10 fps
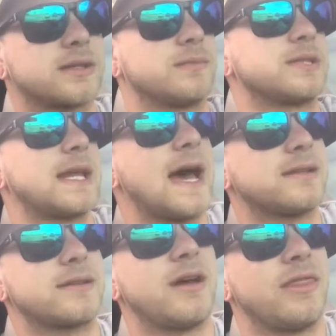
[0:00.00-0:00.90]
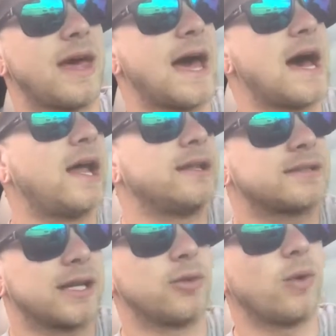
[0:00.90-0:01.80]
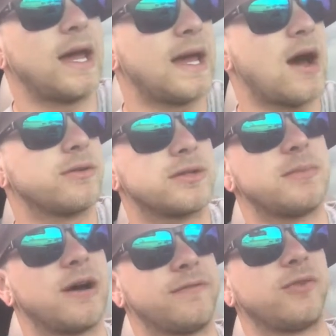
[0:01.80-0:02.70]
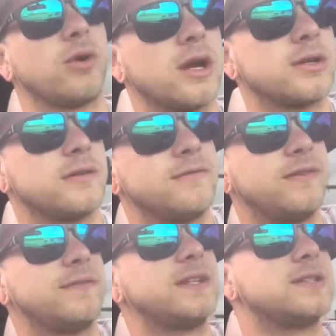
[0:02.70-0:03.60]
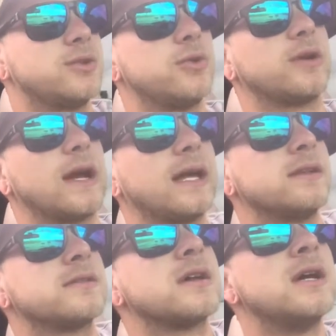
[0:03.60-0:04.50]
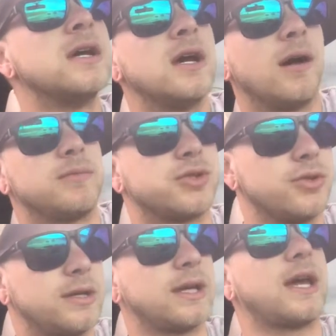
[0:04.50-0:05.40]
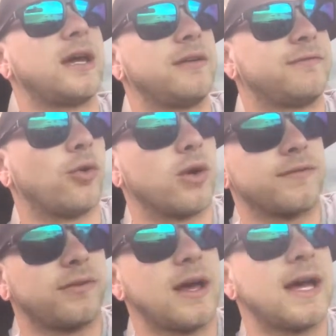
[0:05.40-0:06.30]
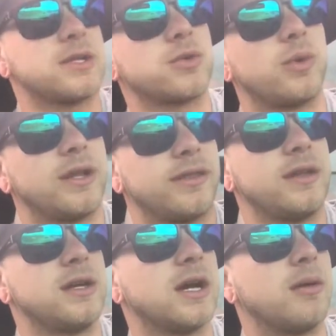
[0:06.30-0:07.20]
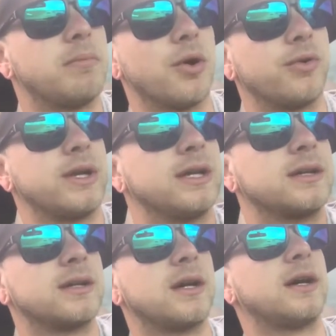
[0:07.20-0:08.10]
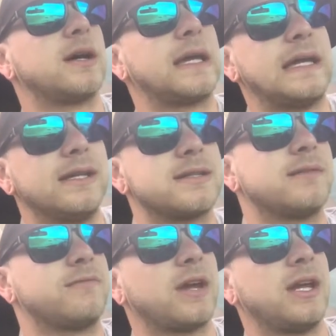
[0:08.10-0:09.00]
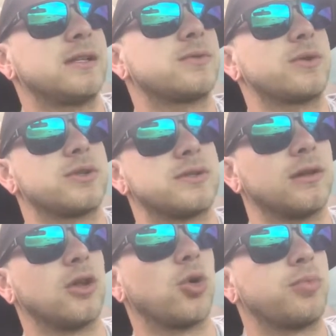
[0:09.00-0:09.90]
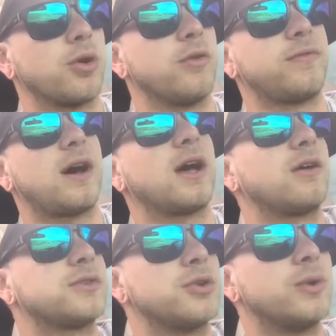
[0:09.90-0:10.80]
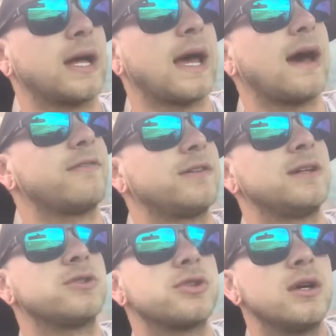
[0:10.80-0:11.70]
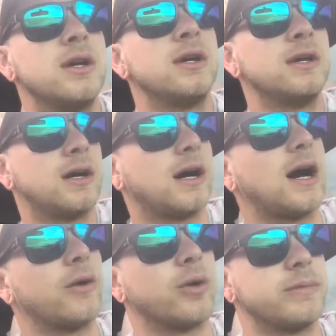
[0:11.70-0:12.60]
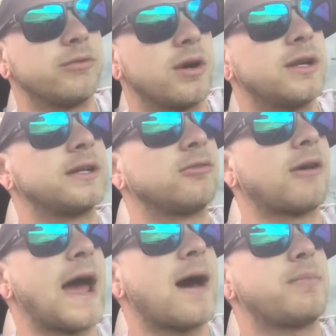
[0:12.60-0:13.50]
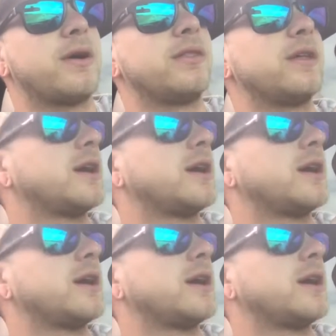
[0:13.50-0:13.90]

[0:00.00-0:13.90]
some stats on that, it's going to weigh out to about 452 grains. I'm shooting a 4-fletch with the Boning Heat vanes, which is a low profile 2.5 inch. I will be running a wrap on